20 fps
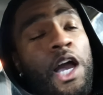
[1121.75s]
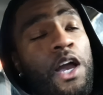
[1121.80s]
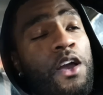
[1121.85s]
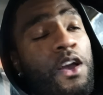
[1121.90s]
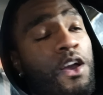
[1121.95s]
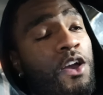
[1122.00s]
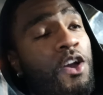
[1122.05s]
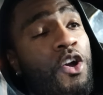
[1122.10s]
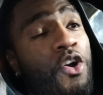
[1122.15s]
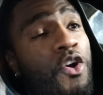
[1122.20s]

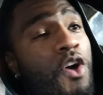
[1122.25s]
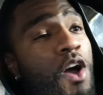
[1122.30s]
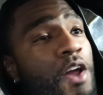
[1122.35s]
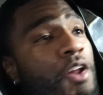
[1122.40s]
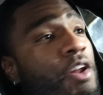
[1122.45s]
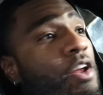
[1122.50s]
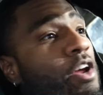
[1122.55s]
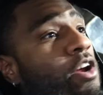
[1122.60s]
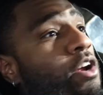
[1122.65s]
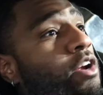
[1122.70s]
can go out
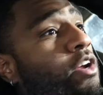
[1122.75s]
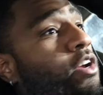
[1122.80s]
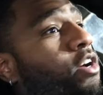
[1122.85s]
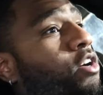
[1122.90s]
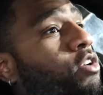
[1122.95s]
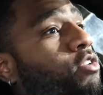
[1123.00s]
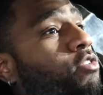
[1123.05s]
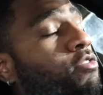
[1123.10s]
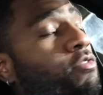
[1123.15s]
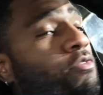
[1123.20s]
there and
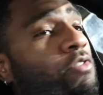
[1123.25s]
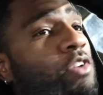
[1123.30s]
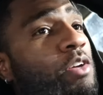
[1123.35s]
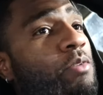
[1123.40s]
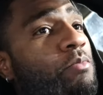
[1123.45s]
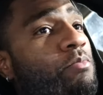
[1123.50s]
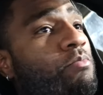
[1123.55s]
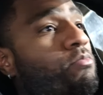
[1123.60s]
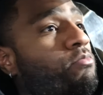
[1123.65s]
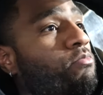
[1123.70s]
go
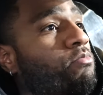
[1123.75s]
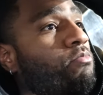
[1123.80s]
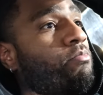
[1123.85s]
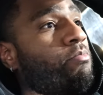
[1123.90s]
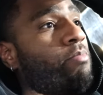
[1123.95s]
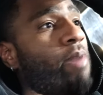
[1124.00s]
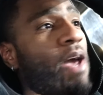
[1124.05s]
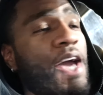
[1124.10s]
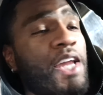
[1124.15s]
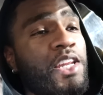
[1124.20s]
flip
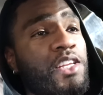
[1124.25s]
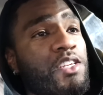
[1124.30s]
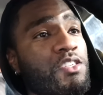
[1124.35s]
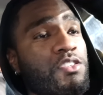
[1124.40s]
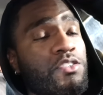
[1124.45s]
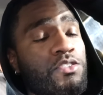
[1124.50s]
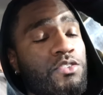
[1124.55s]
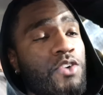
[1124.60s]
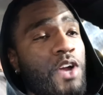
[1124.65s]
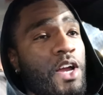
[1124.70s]

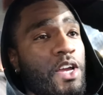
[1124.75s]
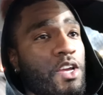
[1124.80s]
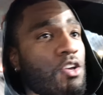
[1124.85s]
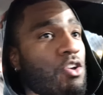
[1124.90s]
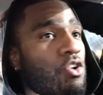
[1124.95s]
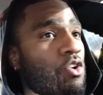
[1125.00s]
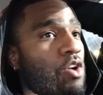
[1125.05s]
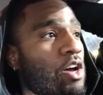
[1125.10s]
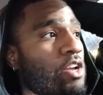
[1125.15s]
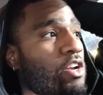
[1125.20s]
patties or I can
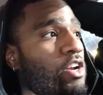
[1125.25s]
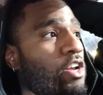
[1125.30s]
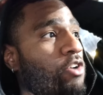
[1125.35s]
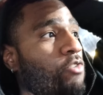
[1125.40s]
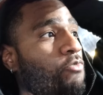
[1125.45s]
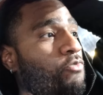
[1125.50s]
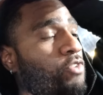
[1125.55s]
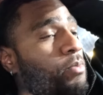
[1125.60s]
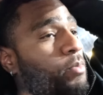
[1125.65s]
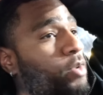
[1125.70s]
go out there and go
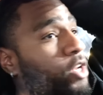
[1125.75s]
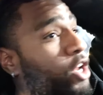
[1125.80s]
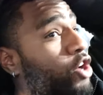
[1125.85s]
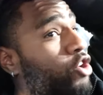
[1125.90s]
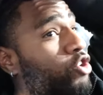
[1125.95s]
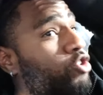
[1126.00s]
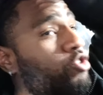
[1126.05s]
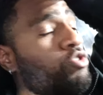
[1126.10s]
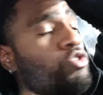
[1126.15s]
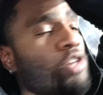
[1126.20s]
flip
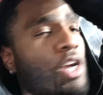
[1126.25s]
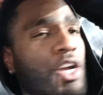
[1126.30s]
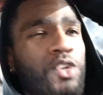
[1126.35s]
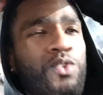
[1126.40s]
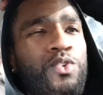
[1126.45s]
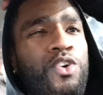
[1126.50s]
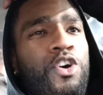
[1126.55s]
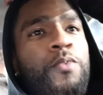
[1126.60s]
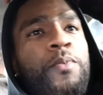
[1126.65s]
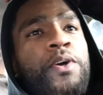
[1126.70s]
clothes. I can
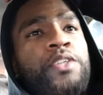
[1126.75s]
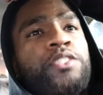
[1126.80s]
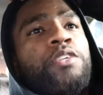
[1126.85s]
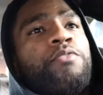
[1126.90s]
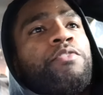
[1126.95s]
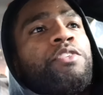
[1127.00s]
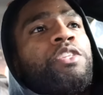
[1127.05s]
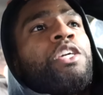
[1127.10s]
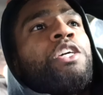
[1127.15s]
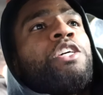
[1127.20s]
do a whole bunch of
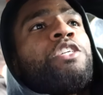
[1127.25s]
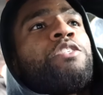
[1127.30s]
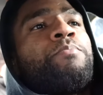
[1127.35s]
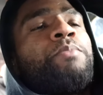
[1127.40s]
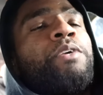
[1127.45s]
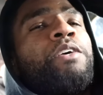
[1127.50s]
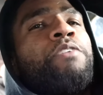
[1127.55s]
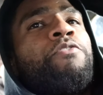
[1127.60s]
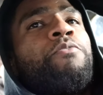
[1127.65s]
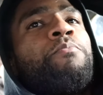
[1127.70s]
different things.
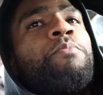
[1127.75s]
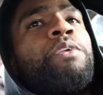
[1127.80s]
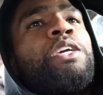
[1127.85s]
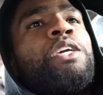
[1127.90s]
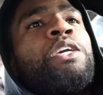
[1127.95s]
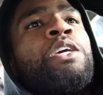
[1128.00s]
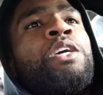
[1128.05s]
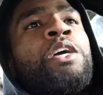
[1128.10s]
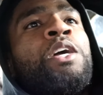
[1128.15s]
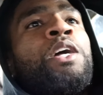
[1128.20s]
But for
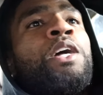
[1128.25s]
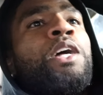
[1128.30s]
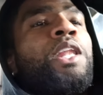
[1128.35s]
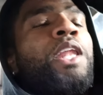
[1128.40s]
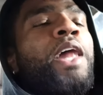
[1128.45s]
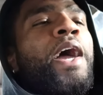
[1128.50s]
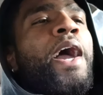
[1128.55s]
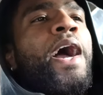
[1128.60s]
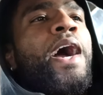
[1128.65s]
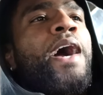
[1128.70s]
me,
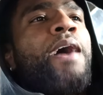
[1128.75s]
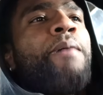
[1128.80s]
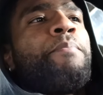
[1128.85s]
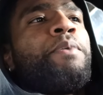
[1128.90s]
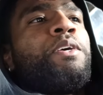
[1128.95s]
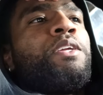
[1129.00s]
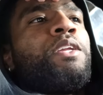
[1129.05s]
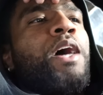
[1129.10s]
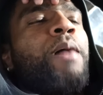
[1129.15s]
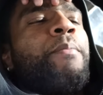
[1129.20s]
like I've
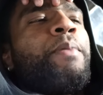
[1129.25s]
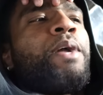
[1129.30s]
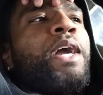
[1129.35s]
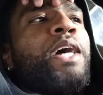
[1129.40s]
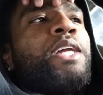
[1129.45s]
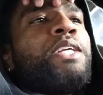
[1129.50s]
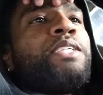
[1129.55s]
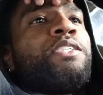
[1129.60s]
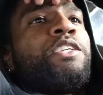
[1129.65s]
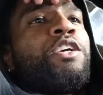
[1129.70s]
been I've been
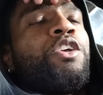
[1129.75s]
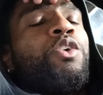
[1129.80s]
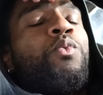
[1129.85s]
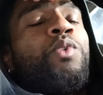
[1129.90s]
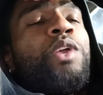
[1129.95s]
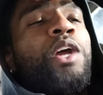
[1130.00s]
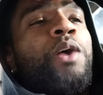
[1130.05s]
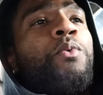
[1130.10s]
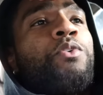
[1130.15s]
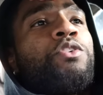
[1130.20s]
kinda set on
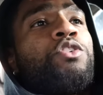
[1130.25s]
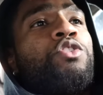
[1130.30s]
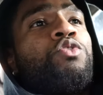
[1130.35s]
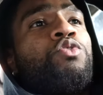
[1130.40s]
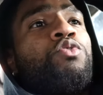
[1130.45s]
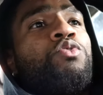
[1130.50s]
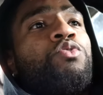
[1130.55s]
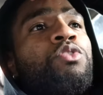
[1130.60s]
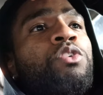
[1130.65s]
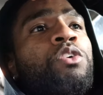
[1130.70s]
what I want to
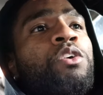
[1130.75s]
do,